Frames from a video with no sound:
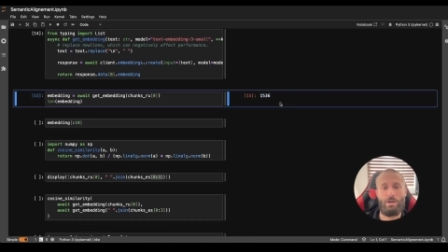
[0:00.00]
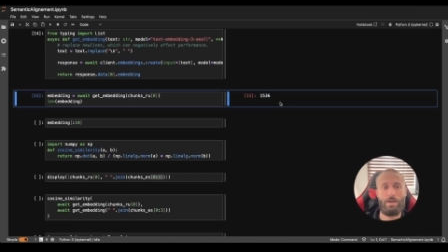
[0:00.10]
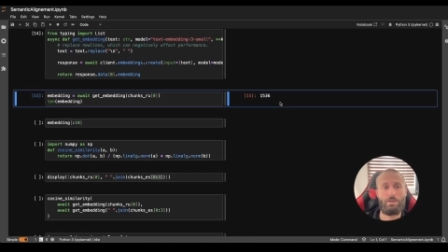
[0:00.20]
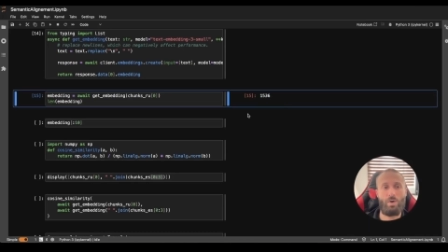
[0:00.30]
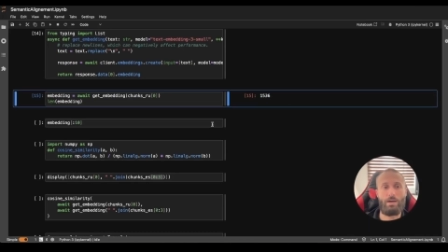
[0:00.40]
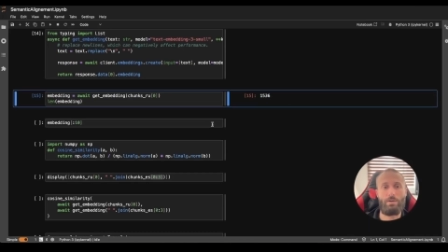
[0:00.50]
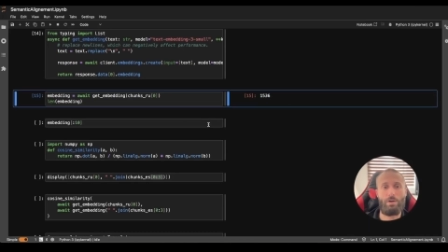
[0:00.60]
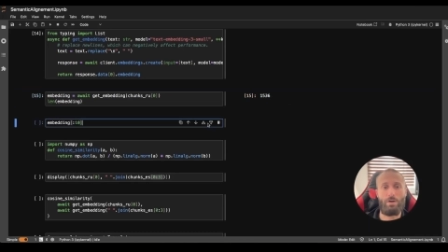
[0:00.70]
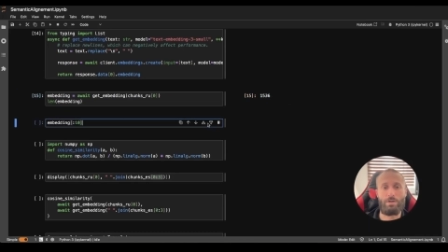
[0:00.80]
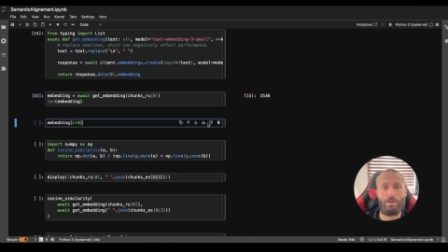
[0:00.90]
That's quite a
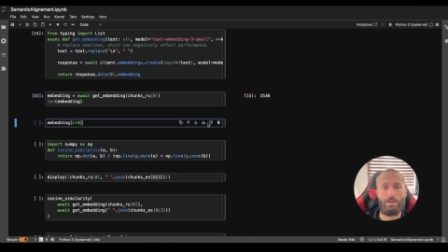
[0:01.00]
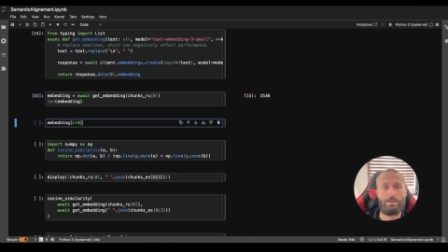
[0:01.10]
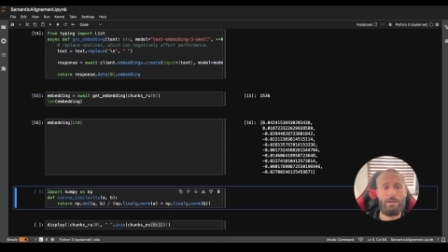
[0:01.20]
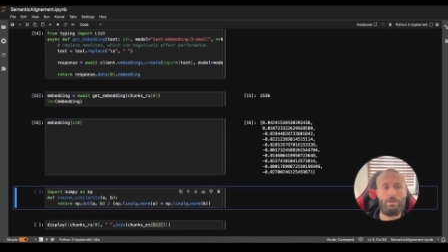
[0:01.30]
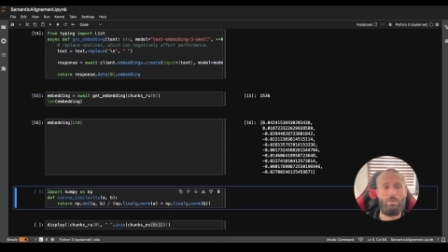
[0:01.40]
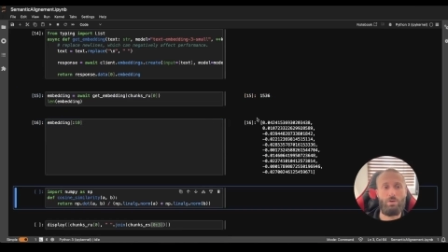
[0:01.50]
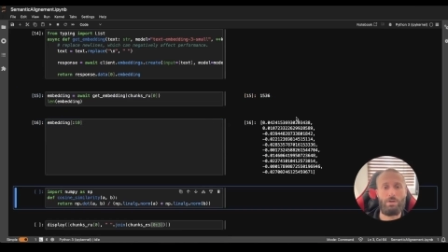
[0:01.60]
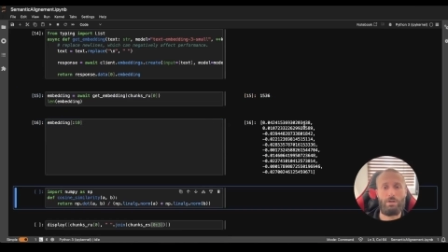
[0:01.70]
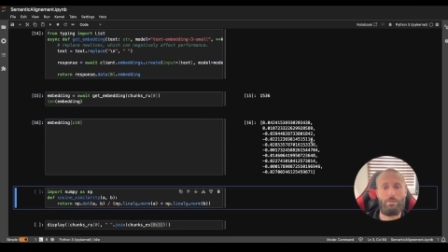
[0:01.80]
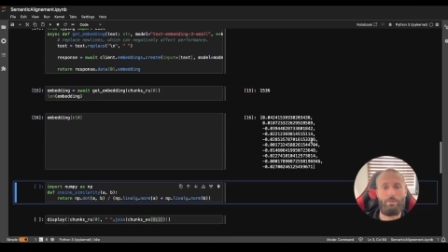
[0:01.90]
lot. And let's take a look at
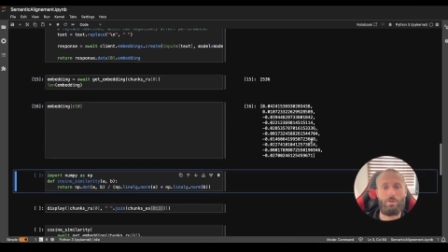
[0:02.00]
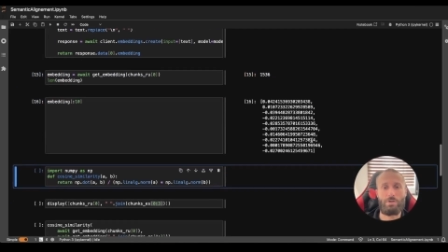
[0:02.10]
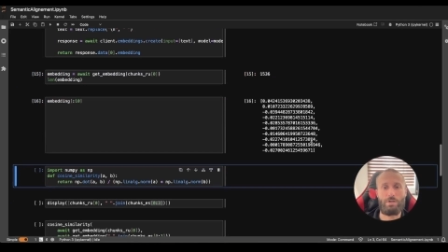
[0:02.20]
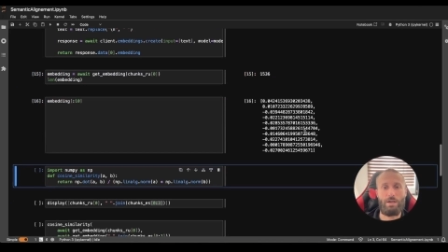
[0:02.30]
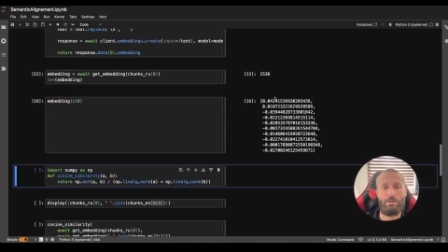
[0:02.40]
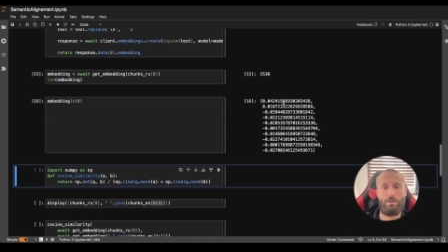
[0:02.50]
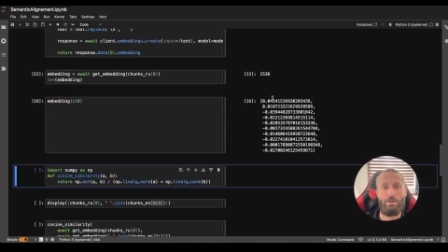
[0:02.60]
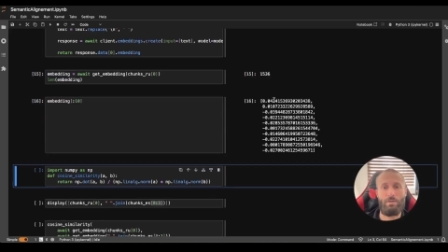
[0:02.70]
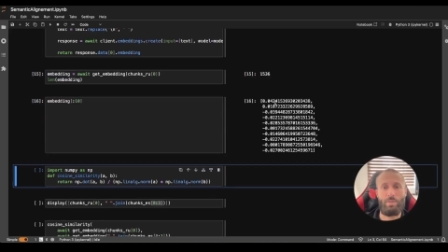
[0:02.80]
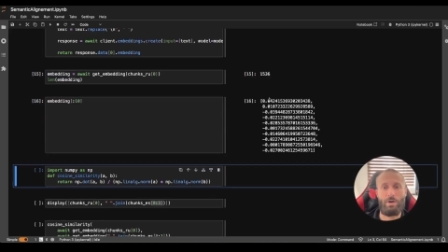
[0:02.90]
the first 10
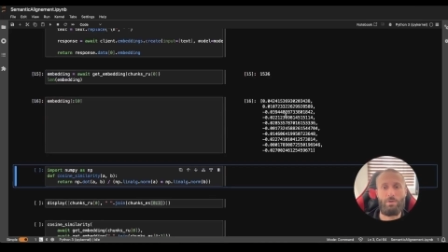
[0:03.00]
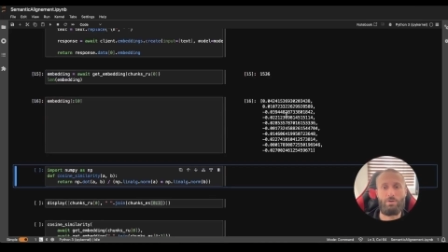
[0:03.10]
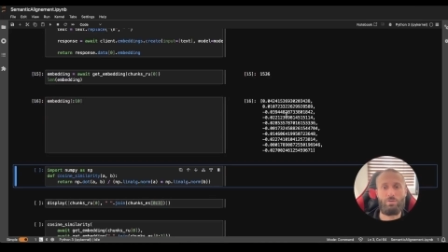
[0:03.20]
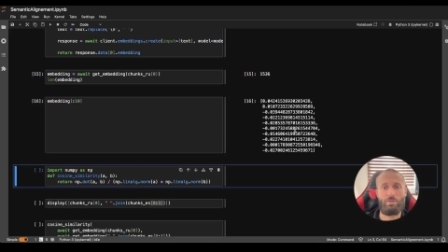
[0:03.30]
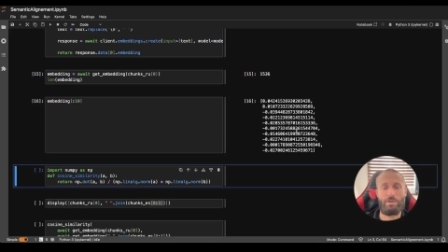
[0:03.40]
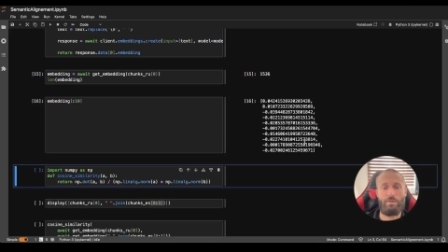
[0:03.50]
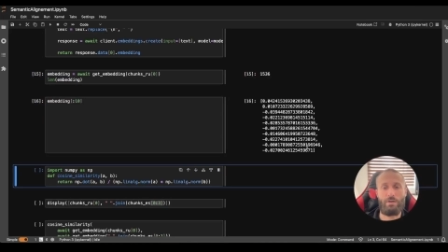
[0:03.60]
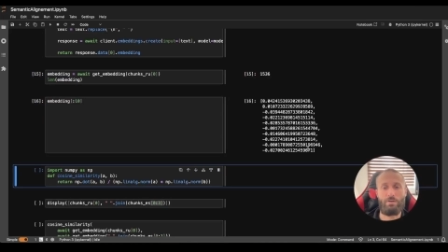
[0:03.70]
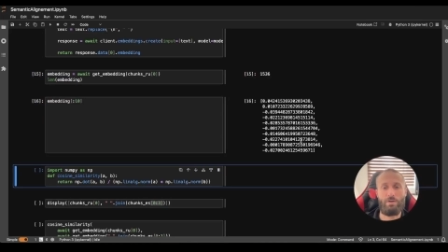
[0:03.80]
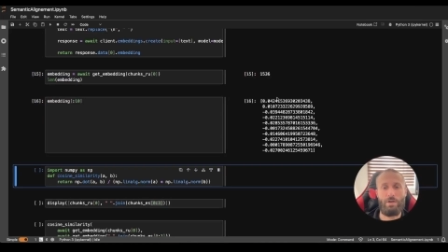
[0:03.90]
parameters of this
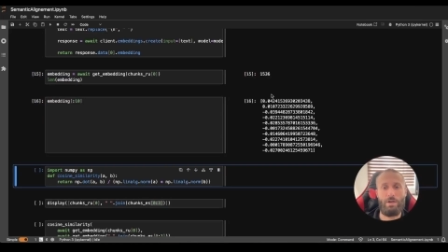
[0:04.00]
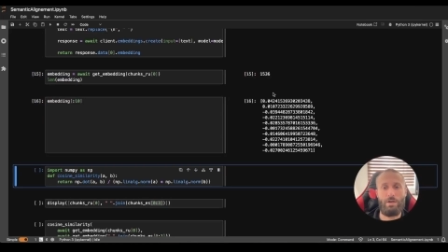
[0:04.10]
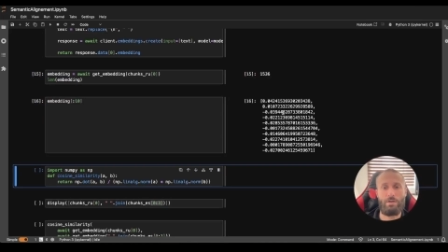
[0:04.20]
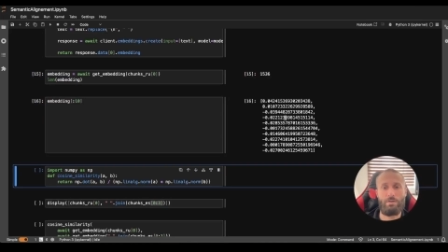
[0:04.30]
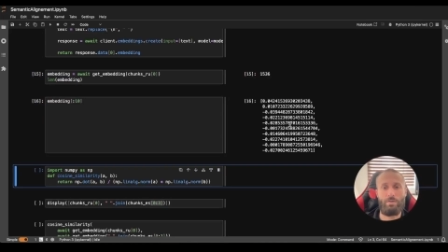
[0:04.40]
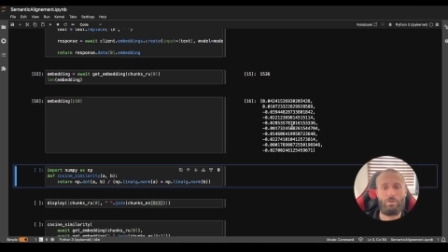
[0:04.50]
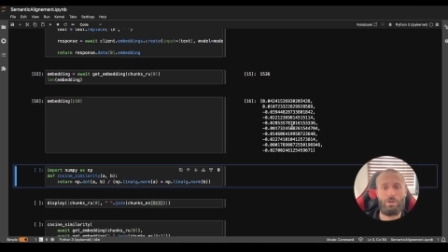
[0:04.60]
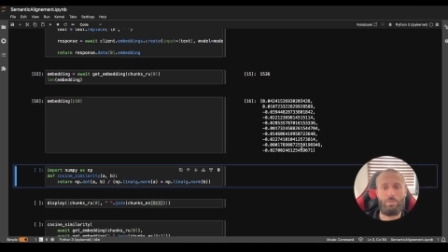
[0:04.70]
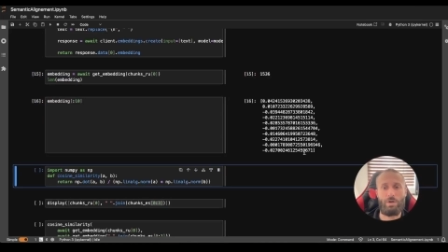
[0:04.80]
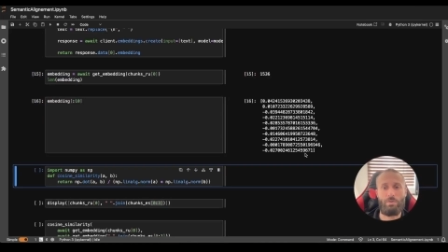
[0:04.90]
vector. Here are the first
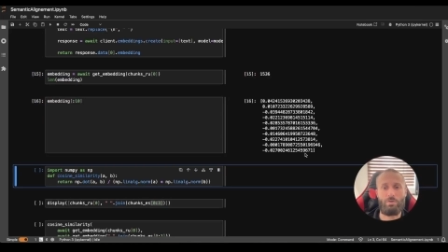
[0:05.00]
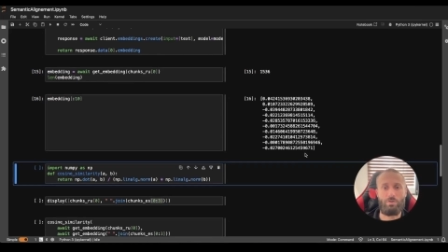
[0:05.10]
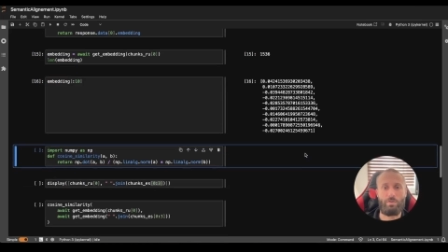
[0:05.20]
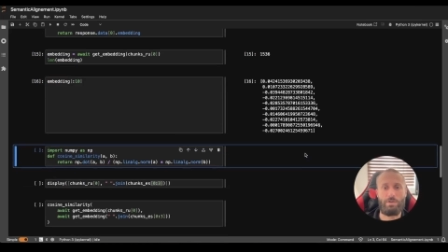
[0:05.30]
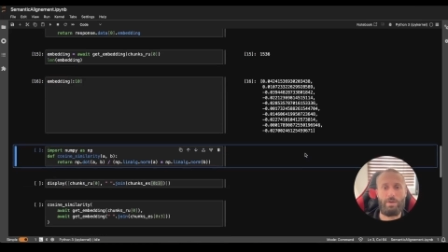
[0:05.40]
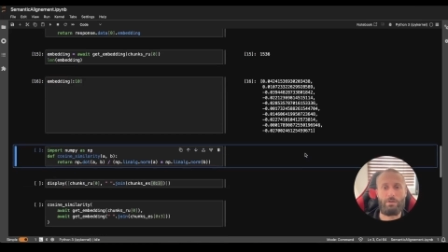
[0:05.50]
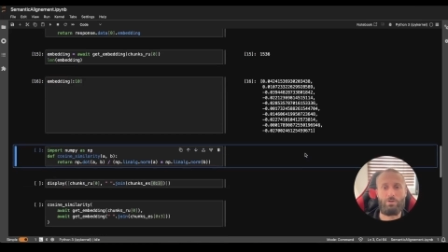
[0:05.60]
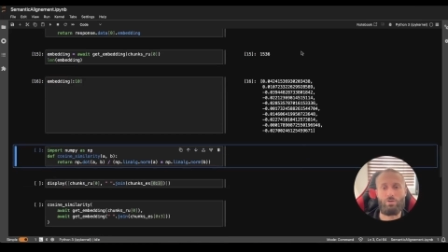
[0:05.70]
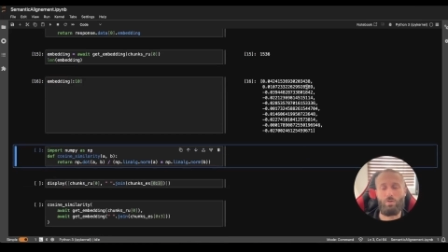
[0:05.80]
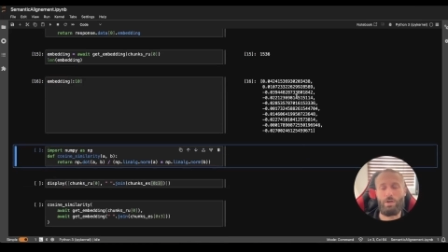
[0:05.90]
10 parameters of this vector.
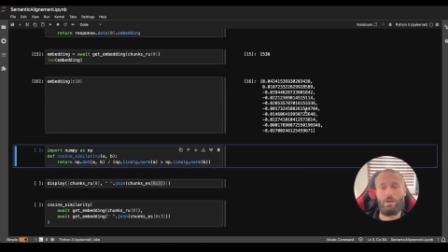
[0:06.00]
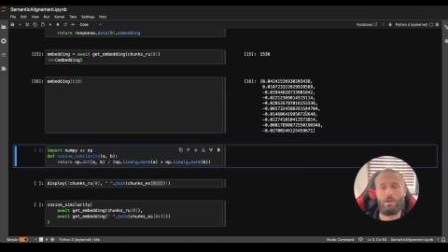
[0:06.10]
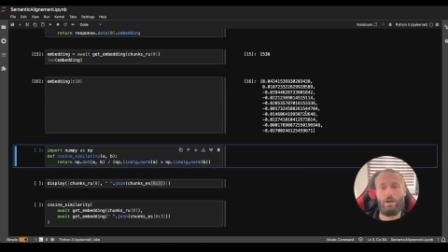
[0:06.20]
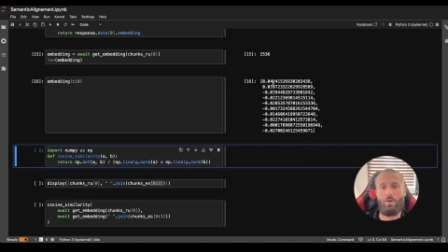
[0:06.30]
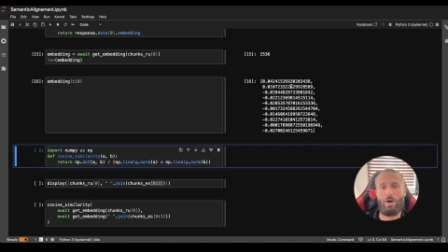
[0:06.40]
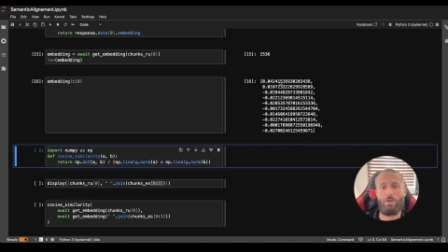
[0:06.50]
So here how our